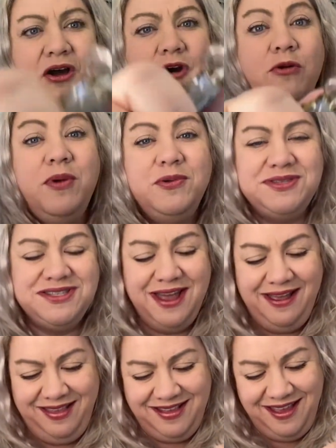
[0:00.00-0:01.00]
almost
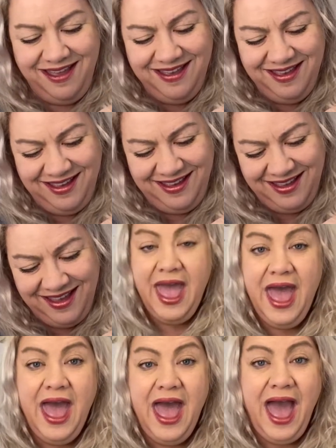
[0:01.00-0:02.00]
silent.
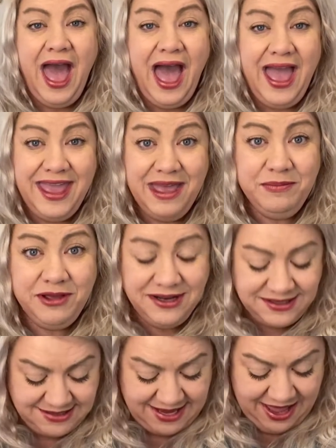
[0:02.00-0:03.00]
I am
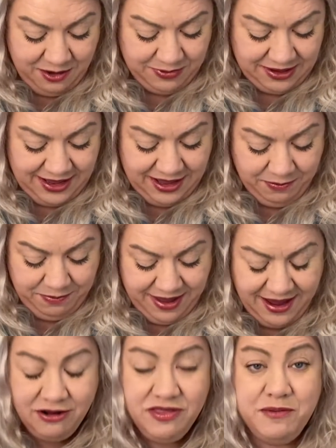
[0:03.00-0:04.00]
gonna say, when I
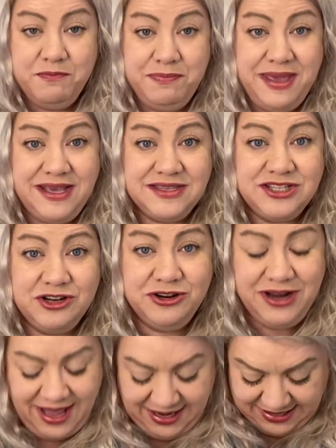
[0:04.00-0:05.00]
compare the Beakster
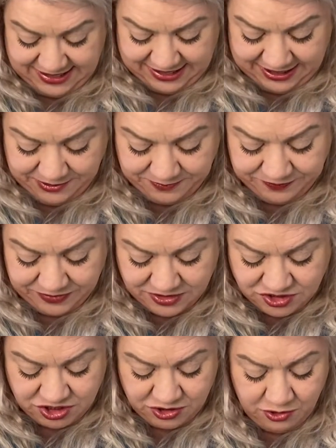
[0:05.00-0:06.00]
90
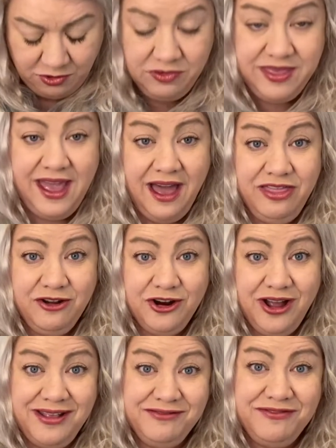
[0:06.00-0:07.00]
to the other
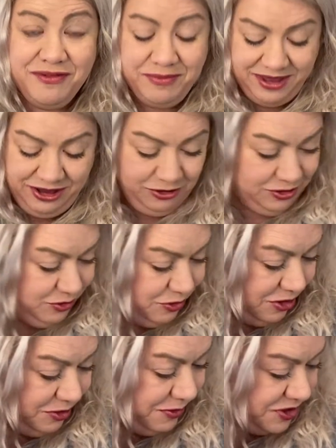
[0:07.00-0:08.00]
unfamiliar
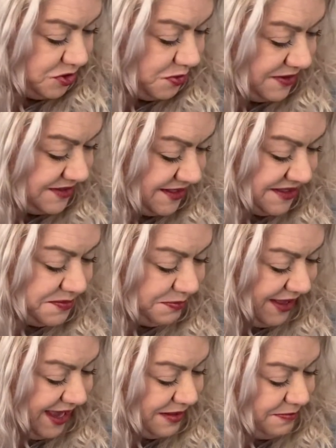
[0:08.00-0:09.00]
lure, which was this
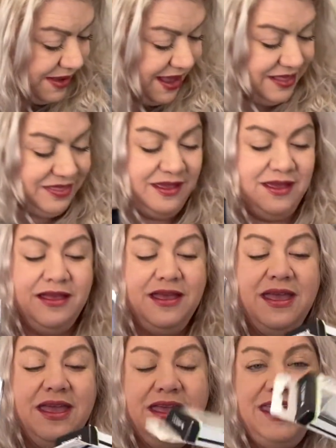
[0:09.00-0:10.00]
blade bait, the
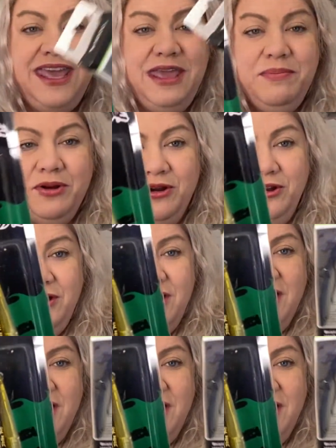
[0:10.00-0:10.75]
Keyburn,